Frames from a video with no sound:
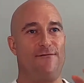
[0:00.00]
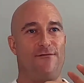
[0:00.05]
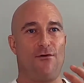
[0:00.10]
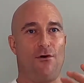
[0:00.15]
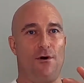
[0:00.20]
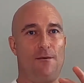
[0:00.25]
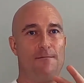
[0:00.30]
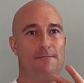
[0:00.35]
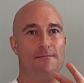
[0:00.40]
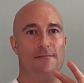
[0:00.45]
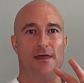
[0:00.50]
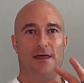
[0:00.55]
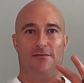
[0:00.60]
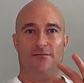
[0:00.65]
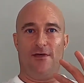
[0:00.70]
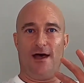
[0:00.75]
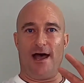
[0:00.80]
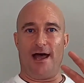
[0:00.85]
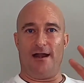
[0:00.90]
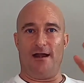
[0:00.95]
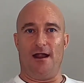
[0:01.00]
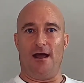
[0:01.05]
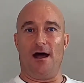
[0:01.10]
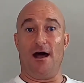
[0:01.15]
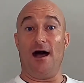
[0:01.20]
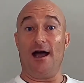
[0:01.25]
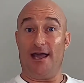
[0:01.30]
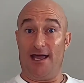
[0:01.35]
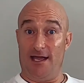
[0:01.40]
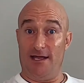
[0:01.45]
from that
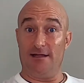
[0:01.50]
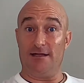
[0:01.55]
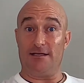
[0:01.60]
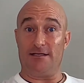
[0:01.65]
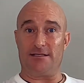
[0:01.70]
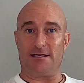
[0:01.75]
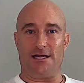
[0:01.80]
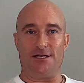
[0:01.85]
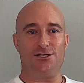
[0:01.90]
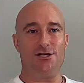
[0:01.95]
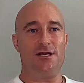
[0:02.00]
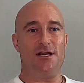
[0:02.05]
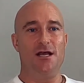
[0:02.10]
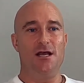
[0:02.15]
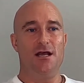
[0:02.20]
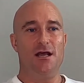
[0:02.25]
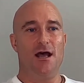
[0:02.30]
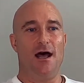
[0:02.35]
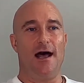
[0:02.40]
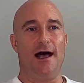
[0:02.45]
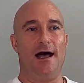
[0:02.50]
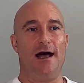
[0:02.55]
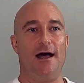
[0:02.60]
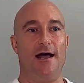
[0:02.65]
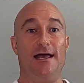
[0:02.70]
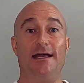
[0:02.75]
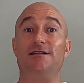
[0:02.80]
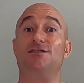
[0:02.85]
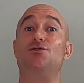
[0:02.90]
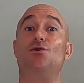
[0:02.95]
healing session
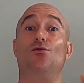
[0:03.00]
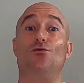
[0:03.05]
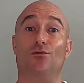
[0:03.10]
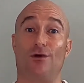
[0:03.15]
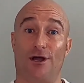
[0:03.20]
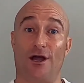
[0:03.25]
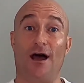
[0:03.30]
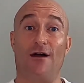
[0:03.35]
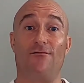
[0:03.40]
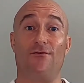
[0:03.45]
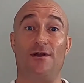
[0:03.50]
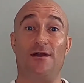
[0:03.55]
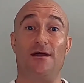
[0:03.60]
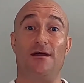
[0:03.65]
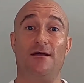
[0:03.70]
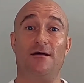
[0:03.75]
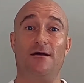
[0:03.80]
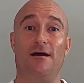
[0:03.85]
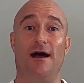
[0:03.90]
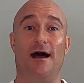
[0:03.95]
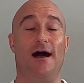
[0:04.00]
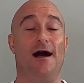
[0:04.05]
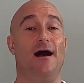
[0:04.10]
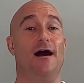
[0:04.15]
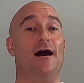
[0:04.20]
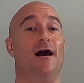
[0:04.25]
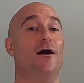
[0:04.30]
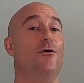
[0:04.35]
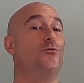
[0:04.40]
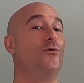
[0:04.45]
into a recovery
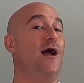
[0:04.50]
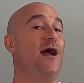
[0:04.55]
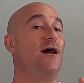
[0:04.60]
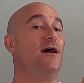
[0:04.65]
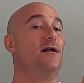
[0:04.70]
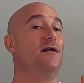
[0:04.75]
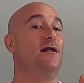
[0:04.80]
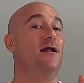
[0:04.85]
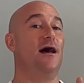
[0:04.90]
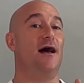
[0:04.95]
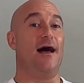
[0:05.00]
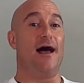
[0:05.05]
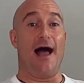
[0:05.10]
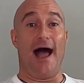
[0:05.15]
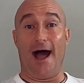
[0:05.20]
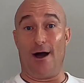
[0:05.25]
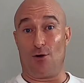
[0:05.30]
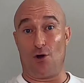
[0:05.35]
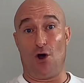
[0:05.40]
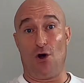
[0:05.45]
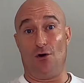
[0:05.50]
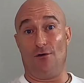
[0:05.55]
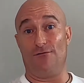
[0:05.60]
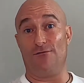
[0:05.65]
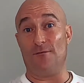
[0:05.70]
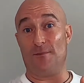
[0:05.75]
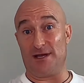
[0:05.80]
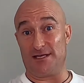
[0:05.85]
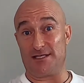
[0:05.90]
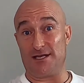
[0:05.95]
around alcohol
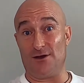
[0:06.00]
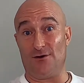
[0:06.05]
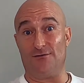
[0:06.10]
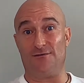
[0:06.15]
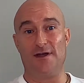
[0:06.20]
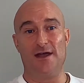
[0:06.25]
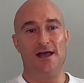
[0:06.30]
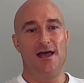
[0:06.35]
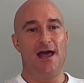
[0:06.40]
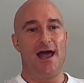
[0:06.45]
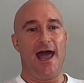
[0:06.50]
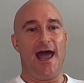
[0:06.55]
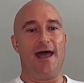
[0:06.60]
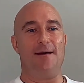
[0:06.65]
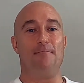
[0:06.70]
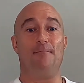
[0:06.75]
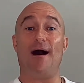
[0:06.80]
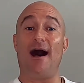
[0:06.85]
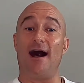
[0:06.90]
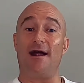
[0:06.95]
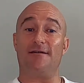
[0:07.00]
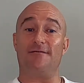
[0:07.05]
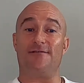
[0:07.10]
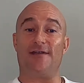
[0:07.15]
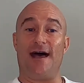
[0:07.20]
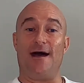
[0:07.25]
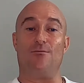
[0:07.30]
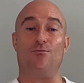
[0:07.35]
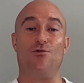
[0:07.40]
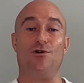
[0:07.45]
for myself. And part of
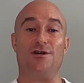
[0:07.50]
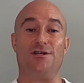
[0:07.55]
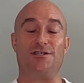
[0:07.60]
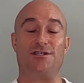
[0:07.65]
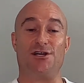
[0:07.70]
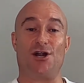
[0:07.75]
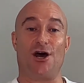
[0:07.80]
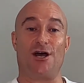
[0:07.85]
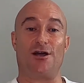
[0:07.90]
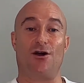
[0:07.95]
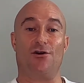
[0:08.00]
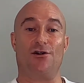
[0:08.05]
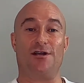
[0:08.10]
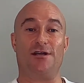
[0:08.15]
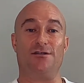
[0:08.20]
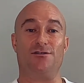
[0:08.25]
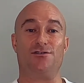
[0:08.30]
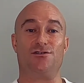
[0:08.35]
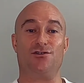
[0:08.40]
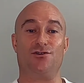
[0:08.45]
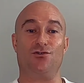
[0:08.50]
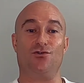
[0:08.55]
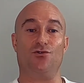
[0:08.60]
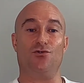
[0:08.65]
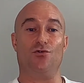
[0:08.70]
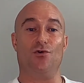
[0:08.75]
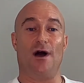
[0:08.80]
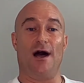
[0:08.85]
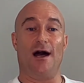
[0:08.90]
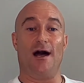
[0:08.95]
that was that I got
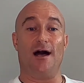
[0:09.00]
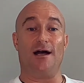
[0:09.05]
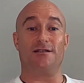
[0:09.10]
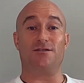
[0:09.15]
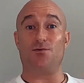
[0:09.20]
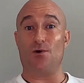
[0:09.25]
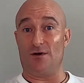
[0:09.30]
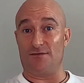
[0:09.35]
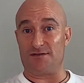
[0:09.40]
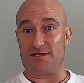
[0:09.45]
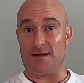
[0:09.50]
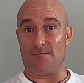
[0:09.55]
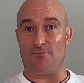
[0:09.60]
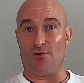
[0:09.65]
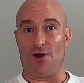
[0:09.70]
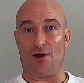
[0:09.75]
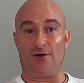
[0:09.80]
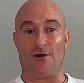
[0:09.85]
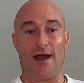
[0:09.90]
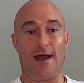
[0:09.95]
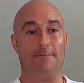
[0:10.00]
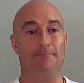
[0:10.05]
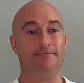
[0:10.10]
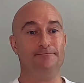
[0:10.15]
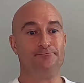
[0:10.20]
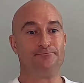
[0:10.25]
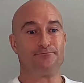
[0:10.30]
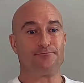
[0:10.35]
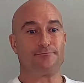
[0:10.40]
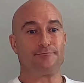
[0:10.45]
into a 12-step program.
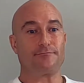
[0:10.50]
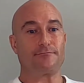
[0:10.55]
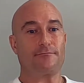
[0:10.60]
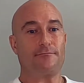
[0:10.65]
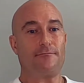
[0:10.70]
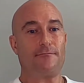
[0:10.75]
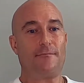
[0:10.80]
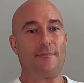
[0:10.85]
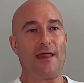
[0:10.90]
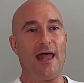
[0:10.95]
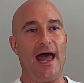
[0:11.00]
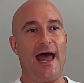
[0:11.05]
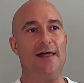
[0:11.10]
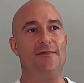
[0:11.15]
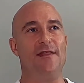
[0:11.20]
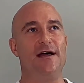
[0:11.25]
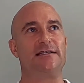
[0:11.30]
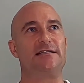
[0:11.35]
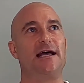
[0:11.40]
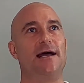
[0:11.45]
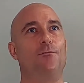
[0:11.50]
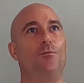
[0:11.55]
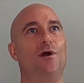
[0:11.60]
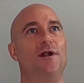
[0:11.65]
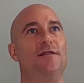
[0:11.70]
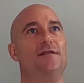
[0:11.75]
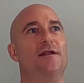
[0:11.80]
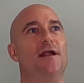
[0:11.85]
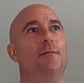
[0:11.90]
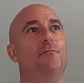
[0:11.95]
And they say one
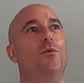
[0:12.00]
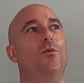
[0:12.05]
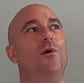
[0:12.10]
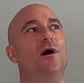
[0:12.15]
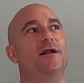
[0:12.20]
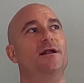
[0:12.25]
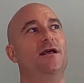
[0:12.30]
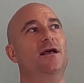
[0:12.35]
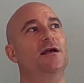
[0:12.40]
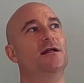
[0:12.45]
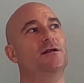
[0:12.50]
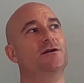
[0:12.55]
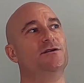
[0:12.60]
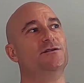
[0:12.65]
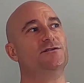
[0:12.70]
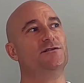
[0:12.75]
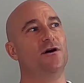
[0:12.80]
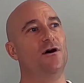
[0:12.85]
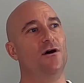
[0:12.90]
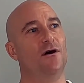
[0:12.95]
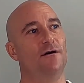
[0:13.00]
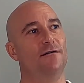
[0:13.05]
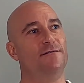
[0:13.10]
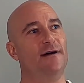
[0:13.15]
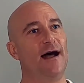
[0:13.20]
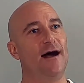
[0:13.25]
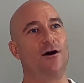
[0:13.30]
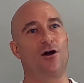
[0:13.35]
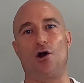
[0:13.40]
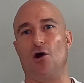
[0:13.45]
of the number one killers of
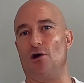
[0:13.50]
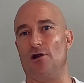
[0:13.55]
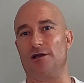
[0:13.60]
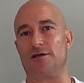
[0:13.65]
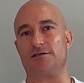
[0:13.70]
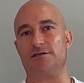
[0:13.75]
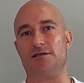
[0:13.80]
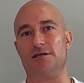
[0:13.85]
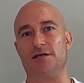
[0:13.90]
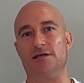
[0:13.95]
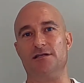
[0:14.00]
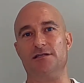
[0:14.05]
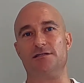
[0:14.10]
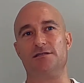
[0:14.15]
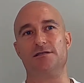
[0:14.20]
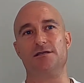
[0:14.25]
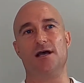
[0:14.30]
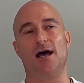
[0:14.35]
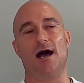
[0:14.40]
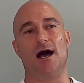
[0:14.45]
alcoholics is